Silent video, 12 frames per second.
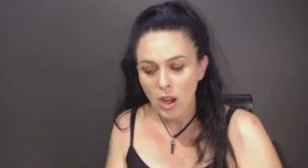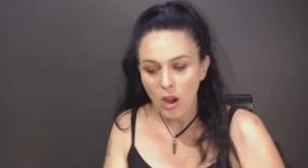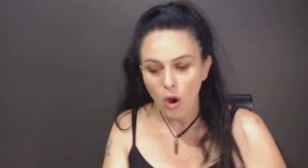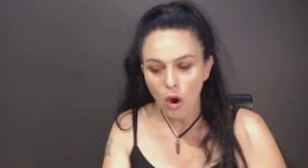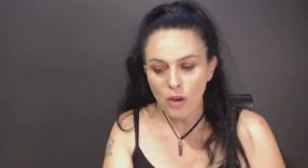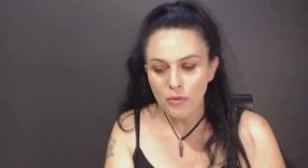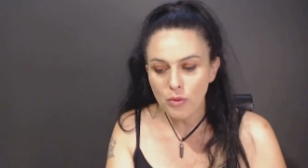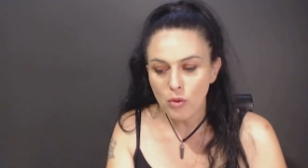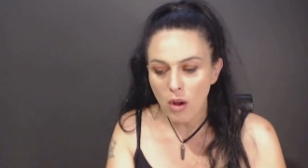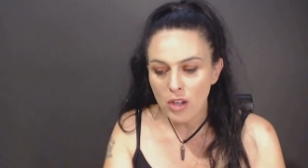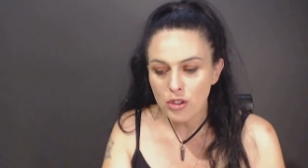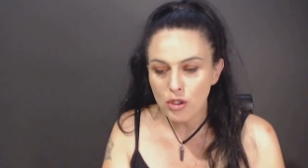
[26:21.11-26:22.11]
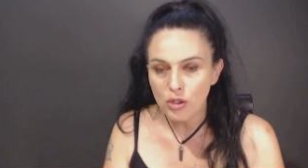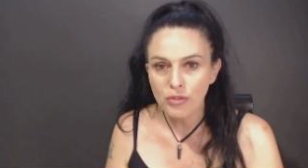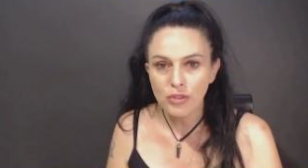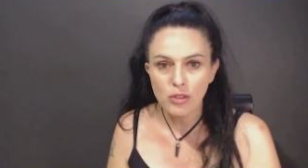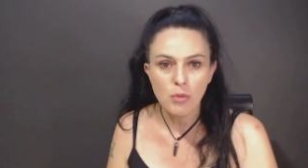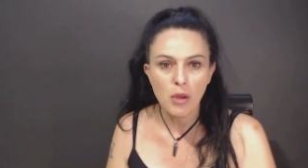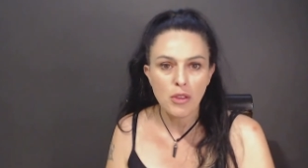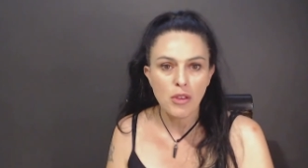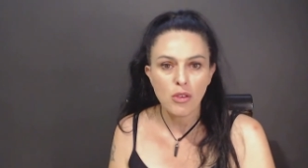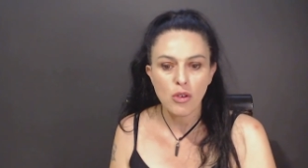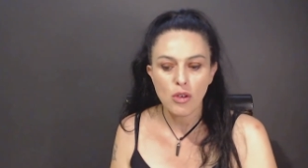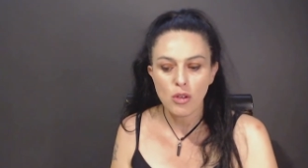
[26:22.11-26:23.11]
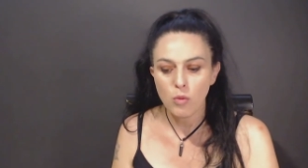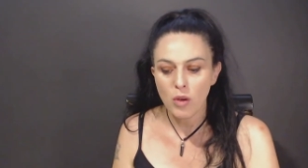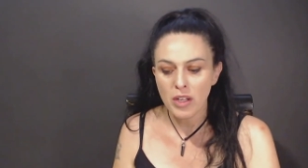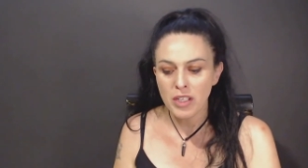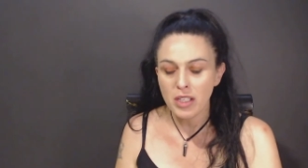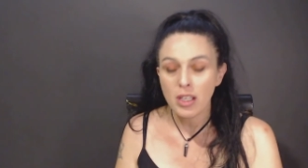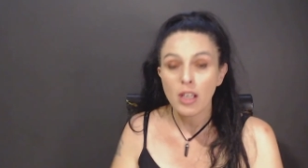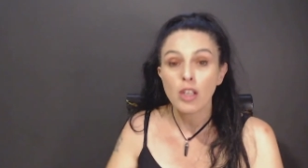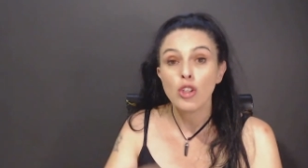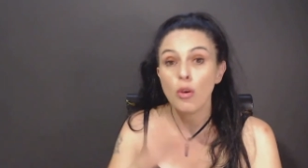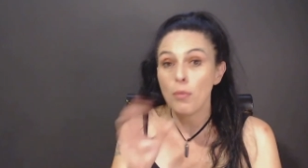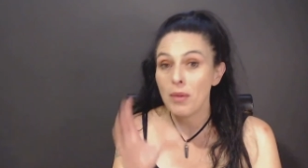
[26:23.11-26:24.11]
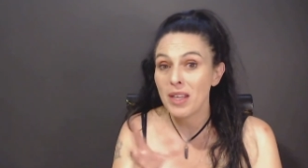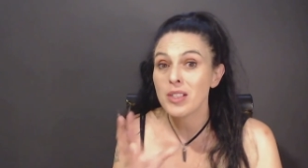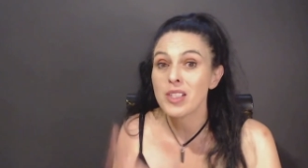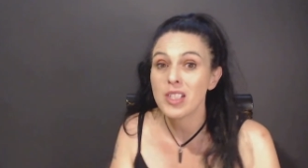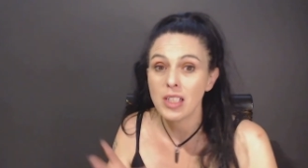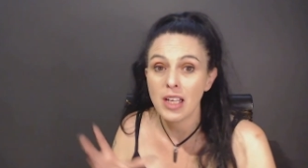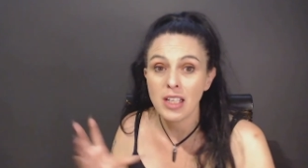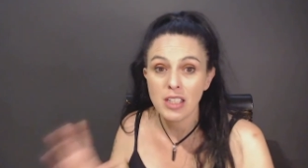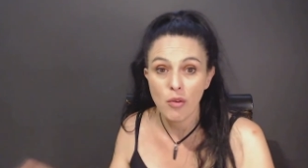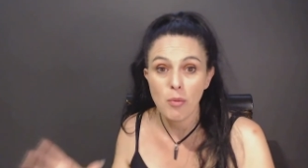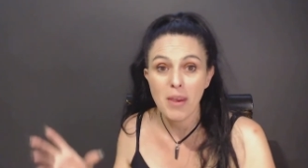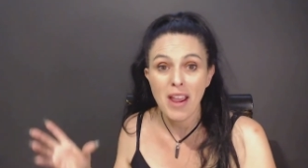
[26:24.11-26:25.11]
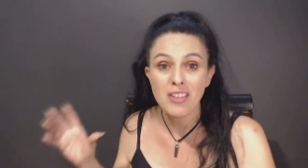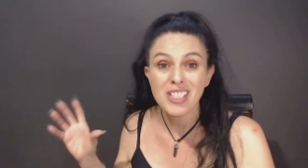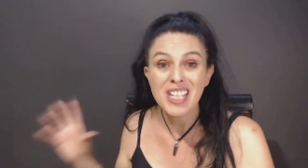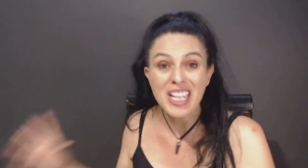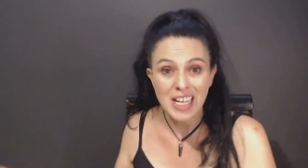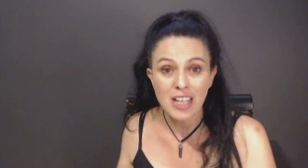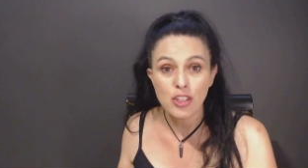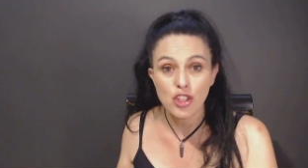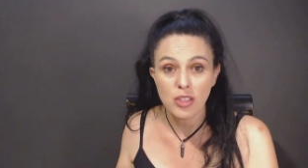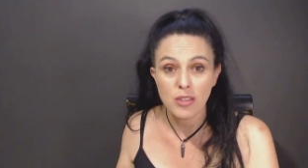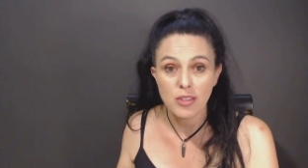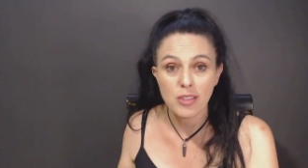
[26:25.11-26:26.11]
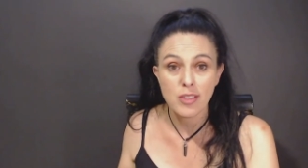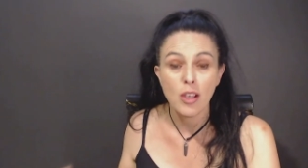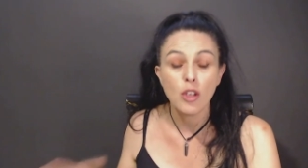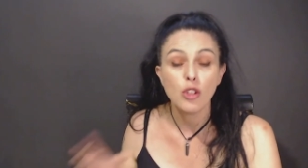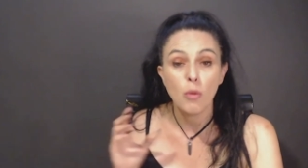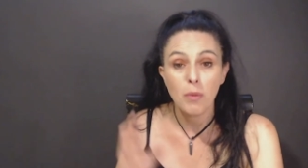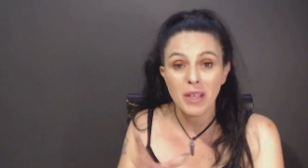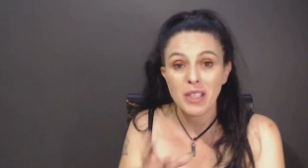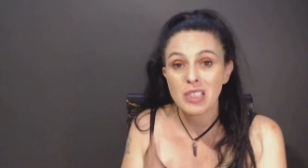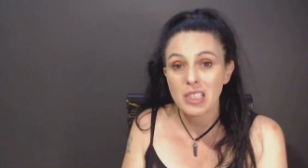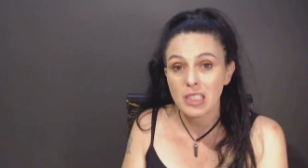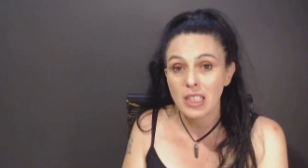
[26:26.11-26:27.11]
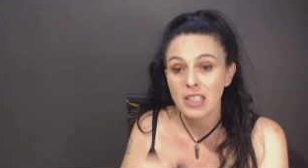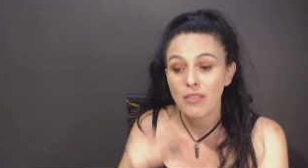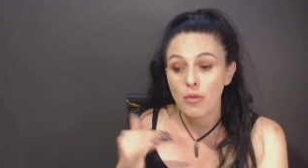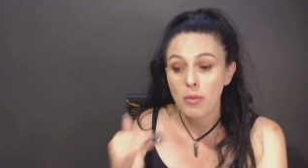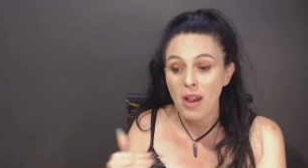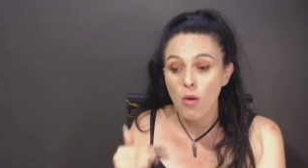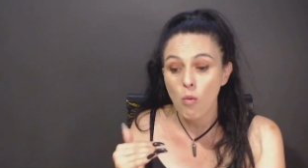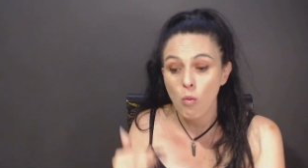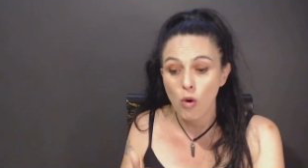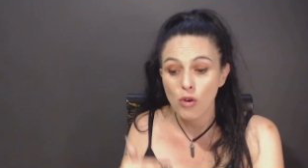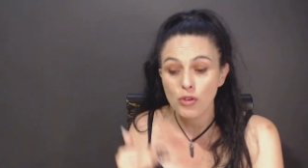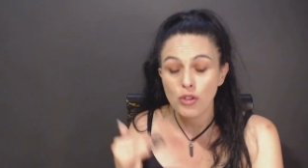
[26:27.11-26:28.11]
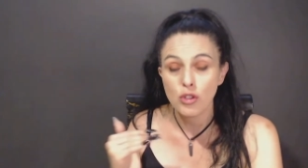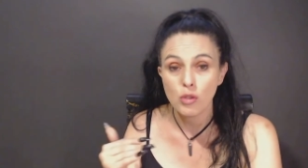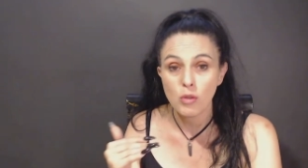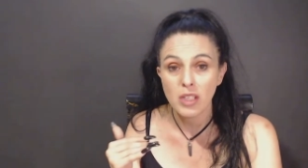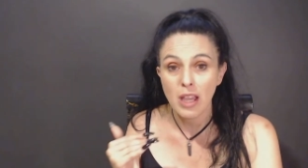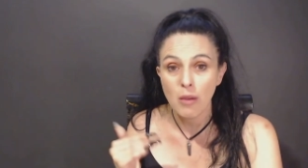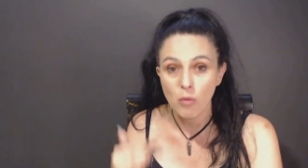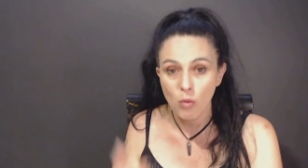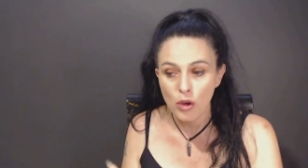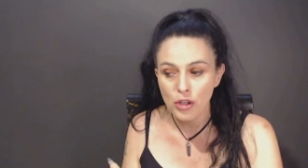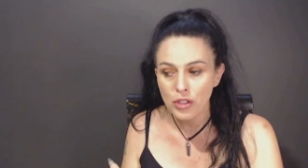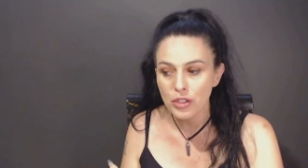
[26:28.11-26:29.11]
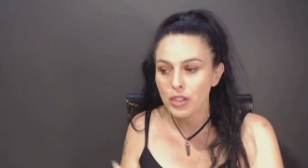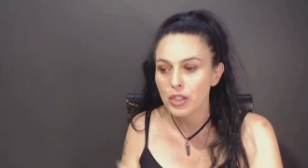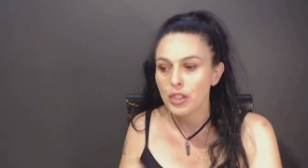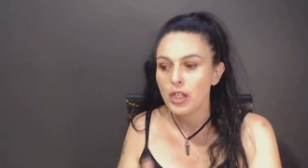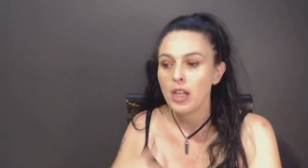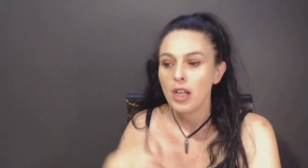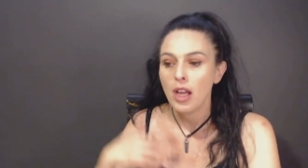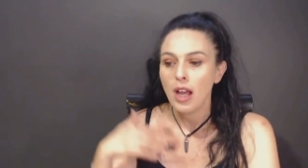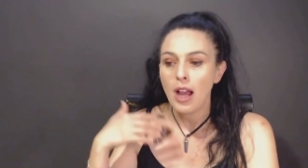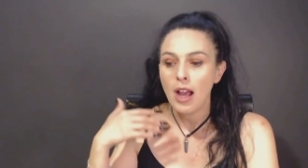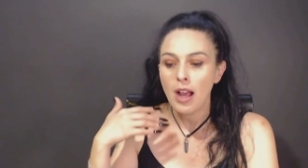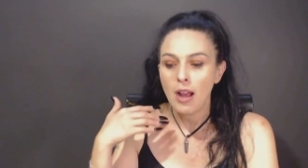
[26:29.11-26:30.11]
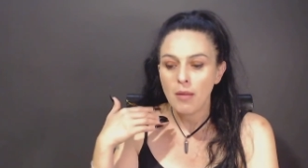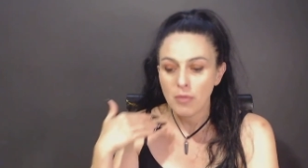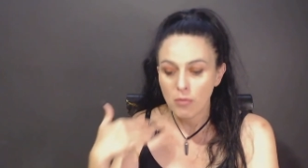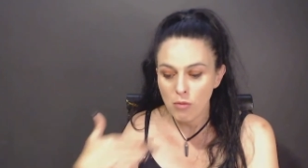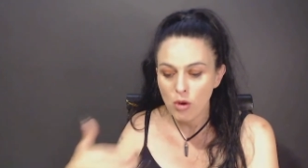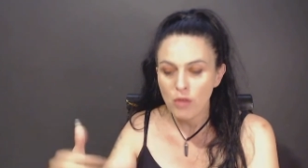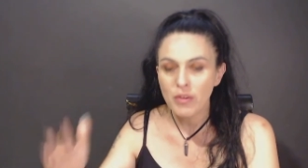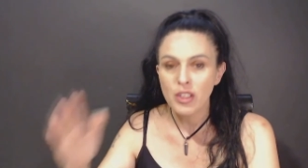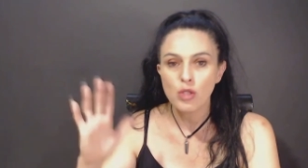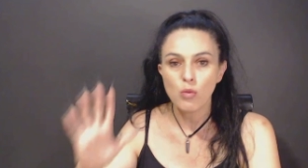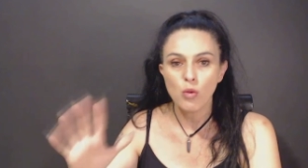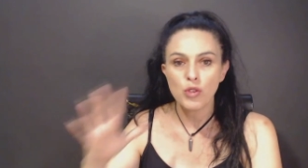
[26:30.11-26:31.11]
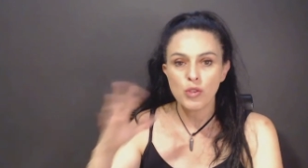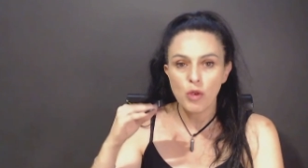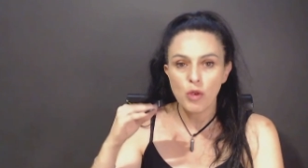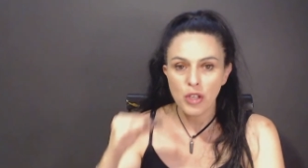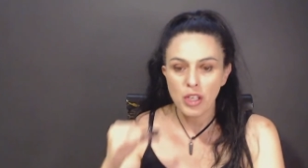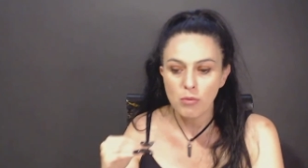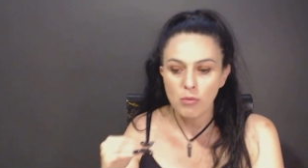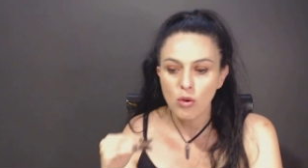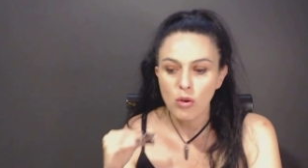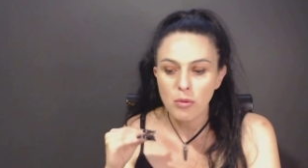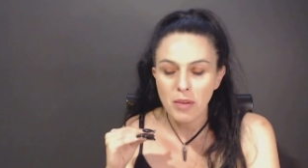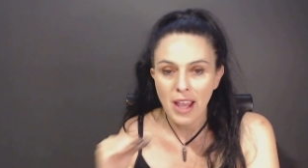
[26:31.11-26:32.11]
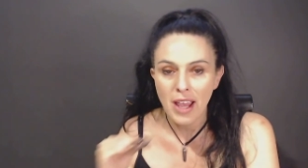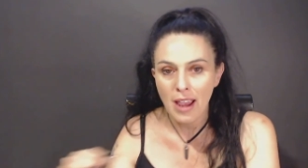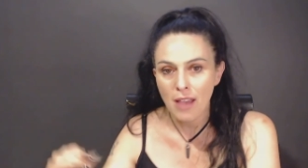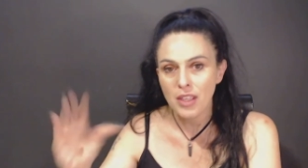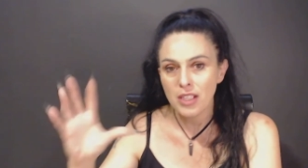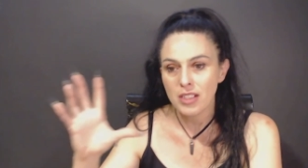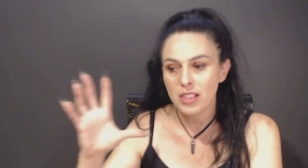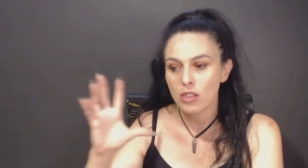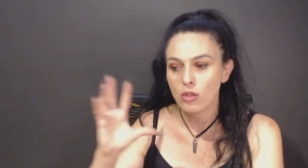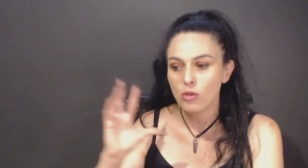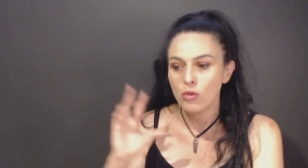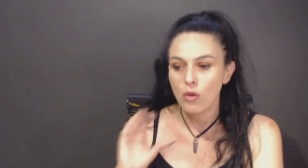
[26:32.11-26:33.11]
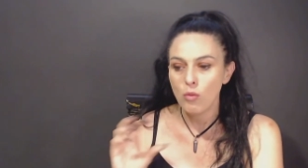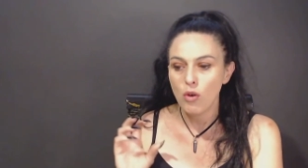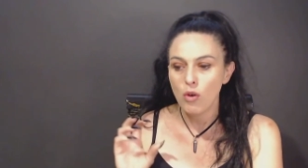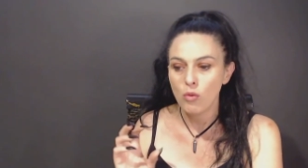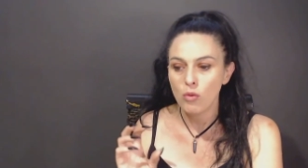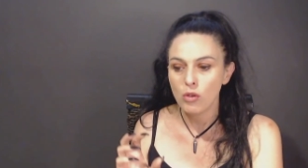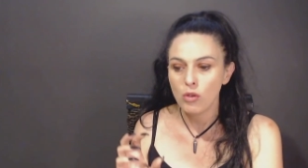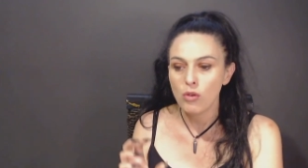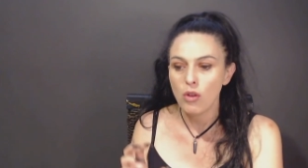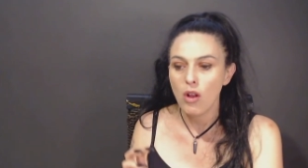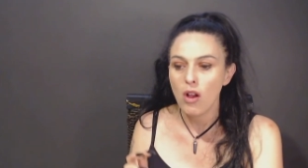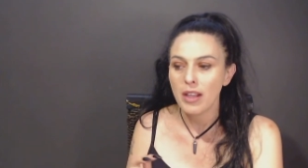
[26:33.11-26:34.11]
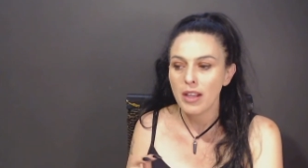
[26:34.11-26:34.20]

Overall, I do feel by the third week, you're being selective about connections. You're being selective about what you're doing at work, um, moving towards work and employment, how that's going to look and what it will look like.